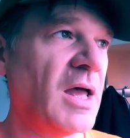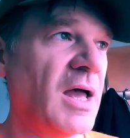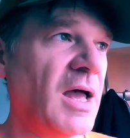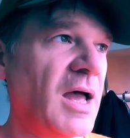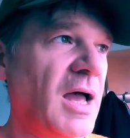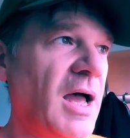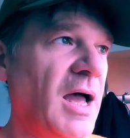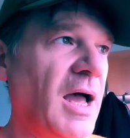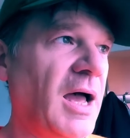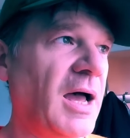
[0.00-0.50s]

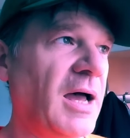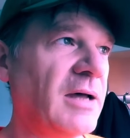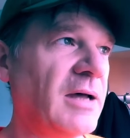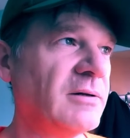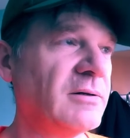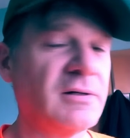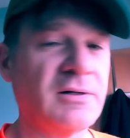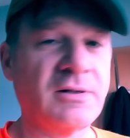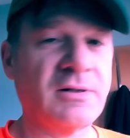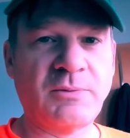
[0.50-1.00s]

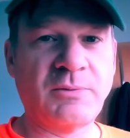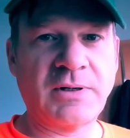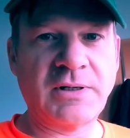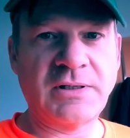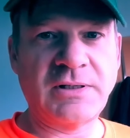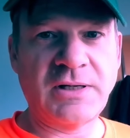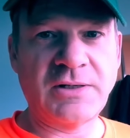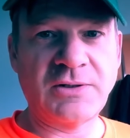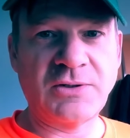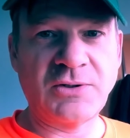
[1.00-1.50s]
and what
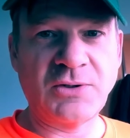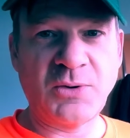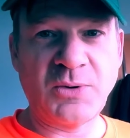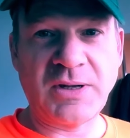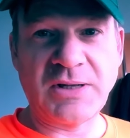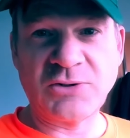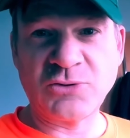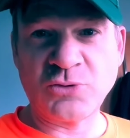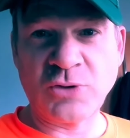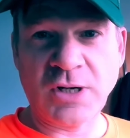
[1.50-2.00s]
did it do?
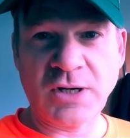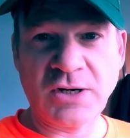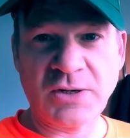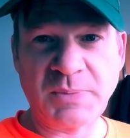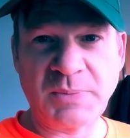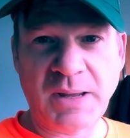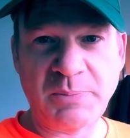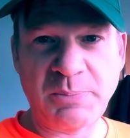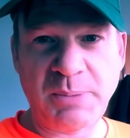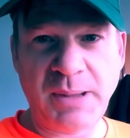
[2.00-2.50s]
It triggered
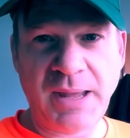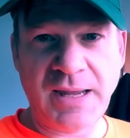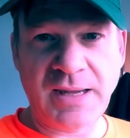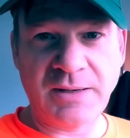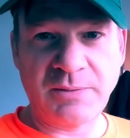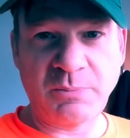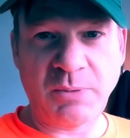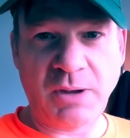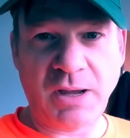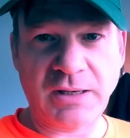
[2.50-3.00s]
my
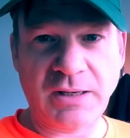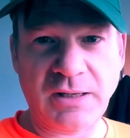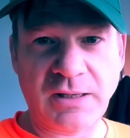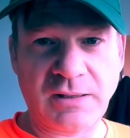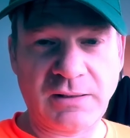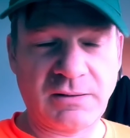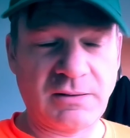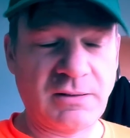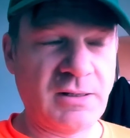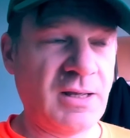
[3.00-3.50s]
pain
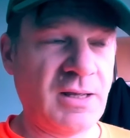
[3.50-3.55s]
body,